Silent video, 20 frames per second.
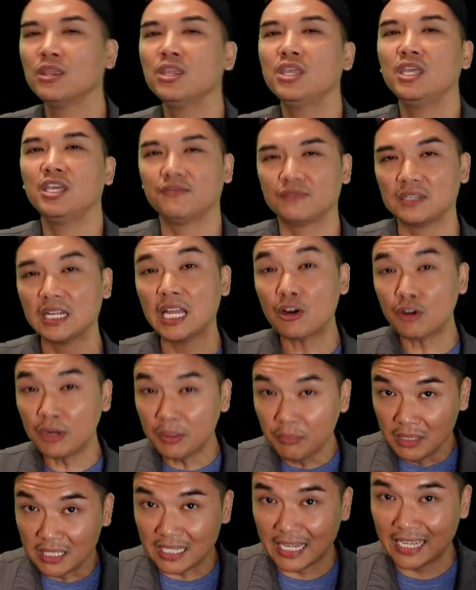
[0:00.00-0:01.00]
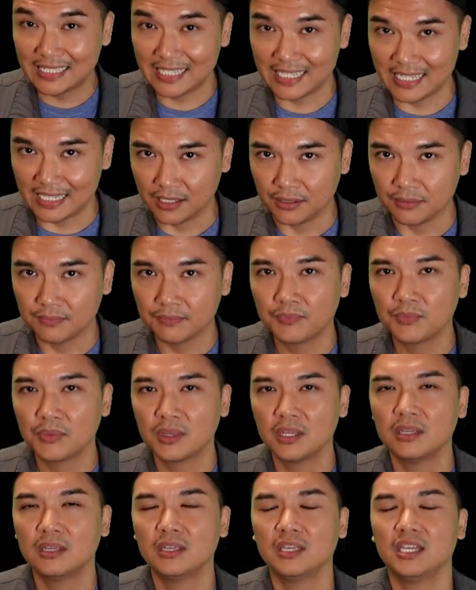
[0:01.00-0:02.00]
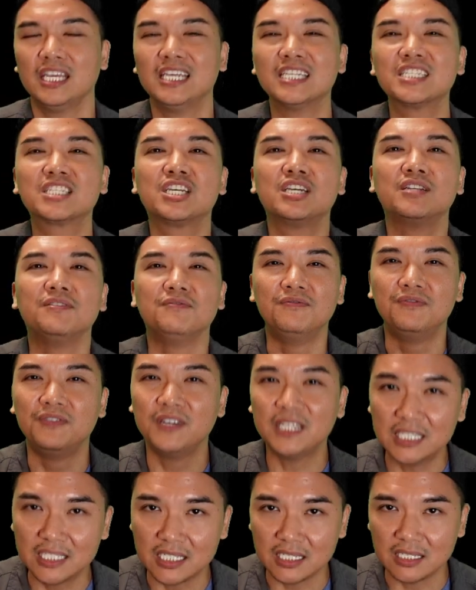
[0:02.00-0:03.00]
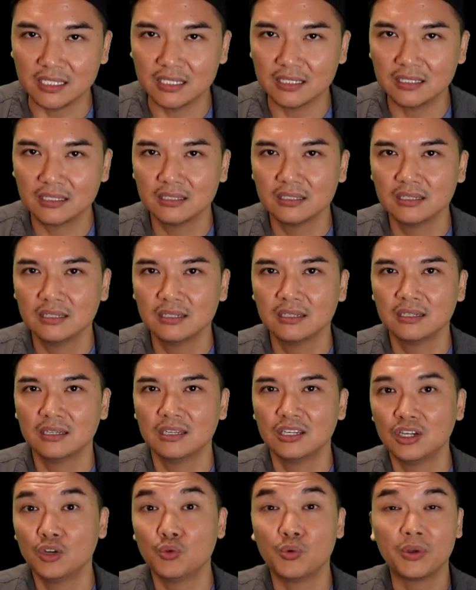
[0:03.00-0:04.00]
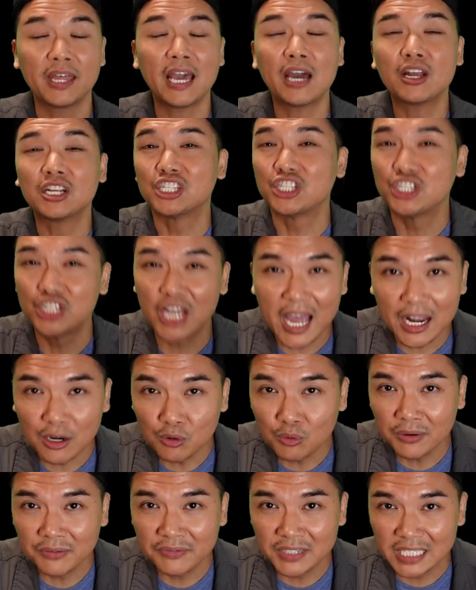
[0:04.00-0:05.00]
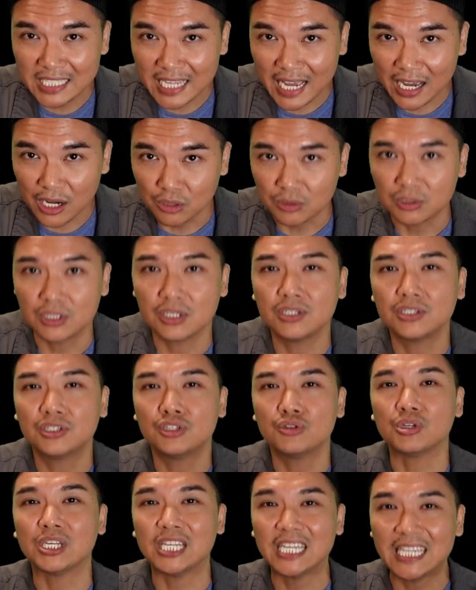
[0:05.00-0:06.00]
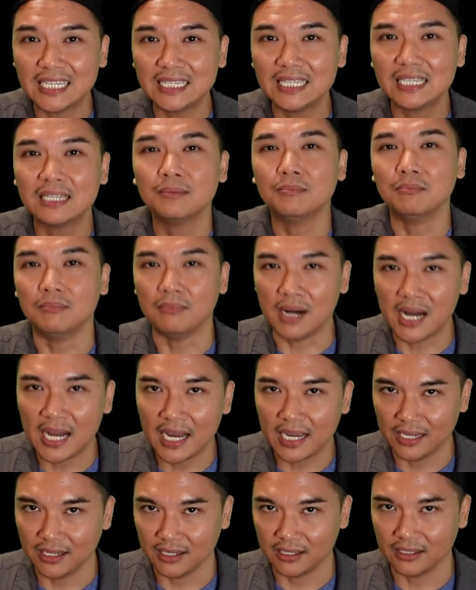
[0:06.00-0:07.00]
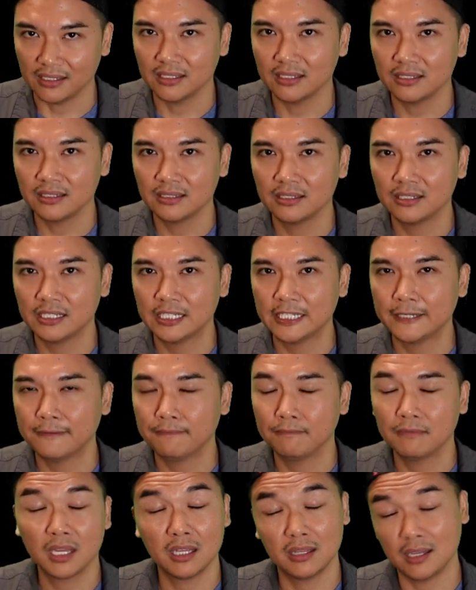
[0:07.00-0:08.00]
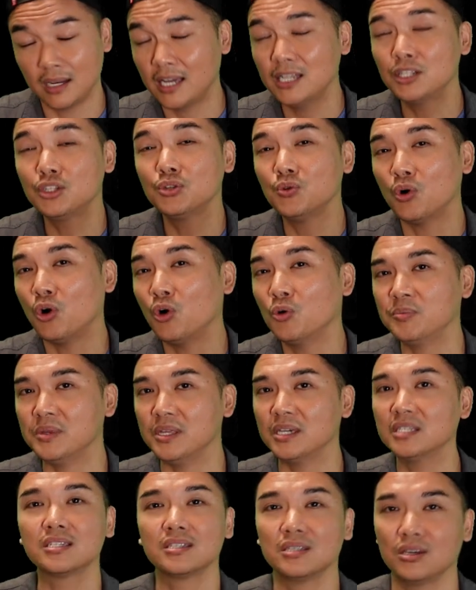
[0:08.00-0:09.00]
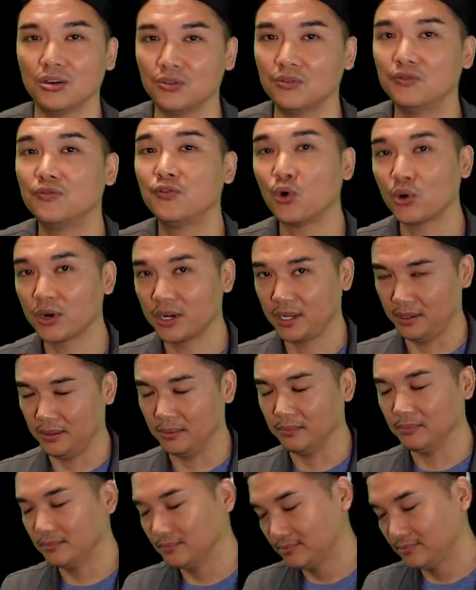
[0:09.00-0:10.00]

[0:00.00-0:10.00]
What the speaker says: If Larry Millete is convicted without a shadow of a doubt to killing Maya, then I do hope this, though, for him.